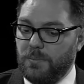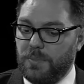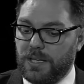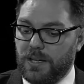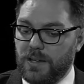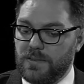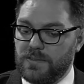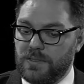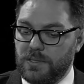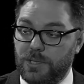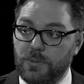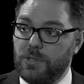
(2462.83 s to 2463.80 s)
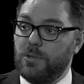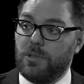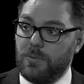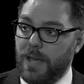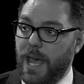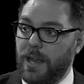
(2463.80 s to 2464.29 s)
Because you knew
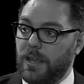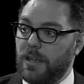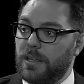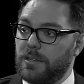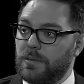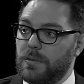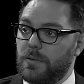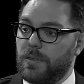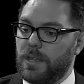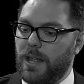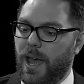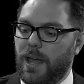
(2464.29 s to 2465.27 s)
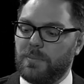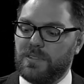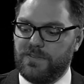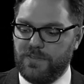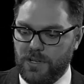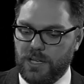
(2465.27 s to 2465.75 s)
you had it, and you knew that
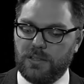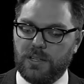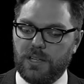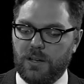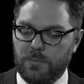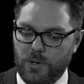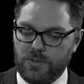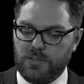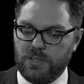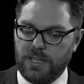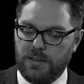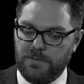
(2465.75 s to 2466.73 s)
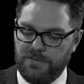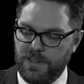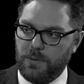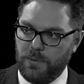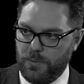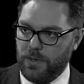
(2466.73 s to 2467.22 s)
atmospherically and emotionally it
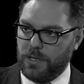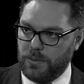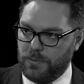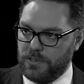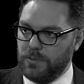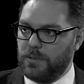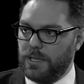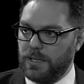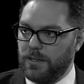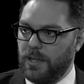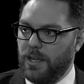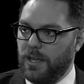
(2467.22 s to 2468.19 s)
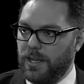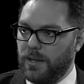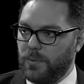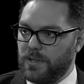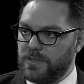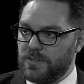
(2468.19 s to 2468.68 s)
fit with what you were doing. And
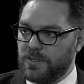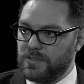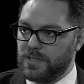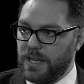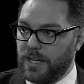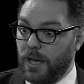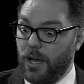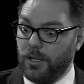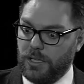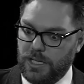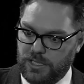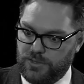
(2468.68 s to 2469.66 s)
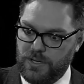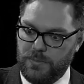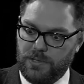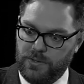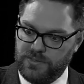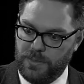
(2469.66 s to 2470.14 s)
it wasn't just like an
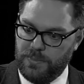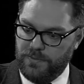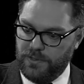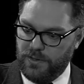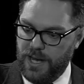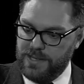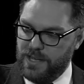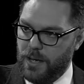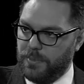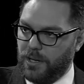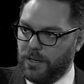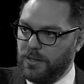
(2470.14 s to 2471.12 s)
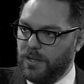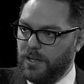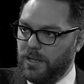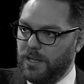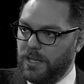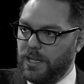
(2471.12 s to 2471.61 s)
extreme close-up of a grasshopper
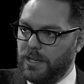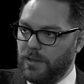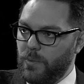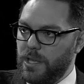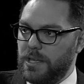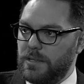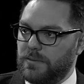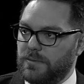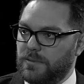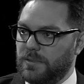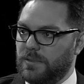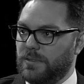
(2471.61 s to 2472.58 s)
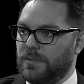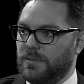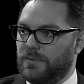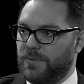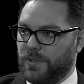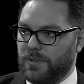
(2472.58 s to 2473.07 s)
eating wheat
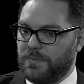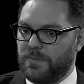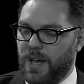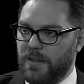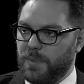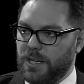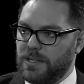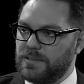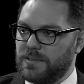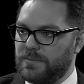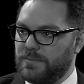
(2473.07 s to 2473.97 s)
for 5 minutes.